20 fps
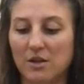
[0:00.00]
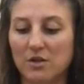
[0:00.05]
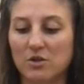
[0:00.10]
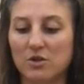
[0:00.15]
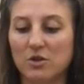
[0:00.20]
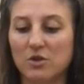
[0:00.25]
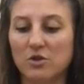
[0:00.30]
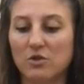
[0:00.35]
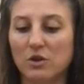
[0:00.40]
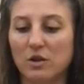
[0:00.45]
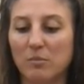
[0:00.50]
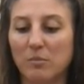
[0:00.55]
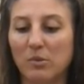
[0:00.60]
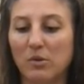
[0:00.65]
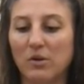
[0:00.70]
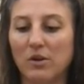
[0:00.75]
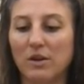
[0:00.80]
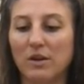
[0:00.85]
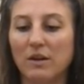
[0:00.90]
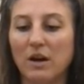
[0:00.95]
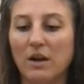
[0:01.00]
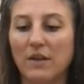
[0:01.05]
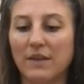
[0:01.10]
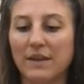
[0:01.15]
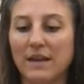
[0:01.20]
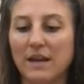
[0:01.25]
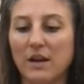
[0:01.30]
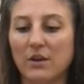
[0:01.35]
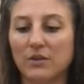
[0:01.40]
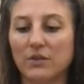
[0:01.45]
So you can pull it on
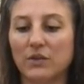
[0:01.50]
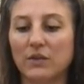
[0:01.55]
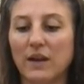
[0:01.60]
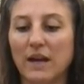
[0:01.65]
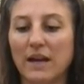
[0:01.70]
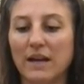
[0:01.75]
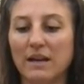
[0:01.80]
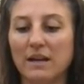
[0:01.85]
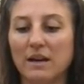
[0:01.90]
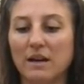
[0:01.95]
the outside